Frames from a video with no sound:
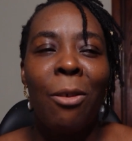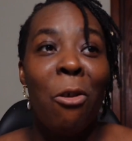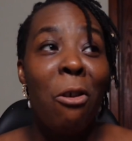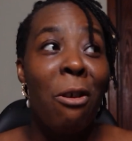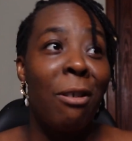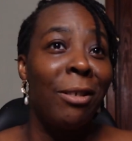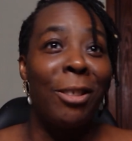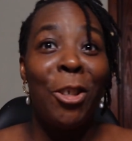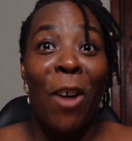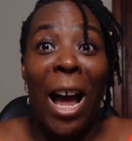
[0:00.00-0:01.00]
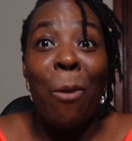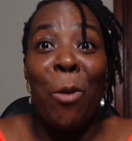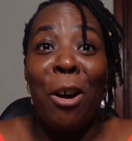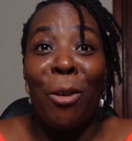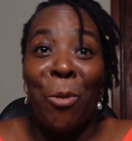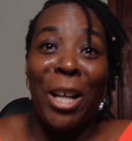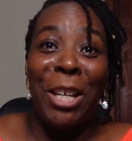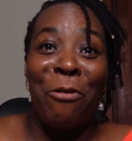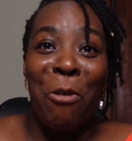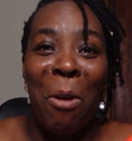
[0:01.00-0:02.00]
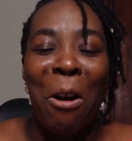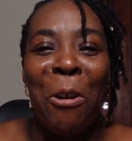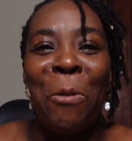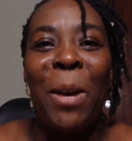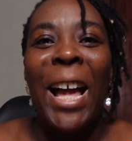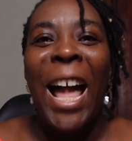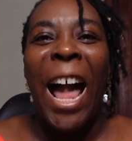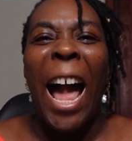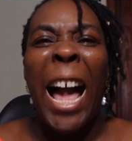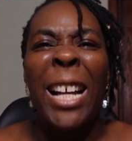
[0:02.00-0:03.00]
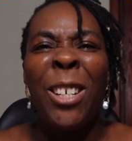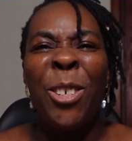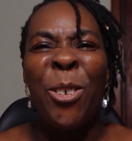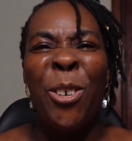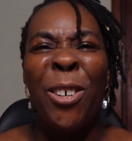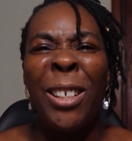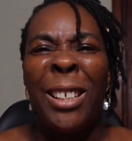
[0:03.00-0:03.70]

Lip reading: or you're at work working from home, and your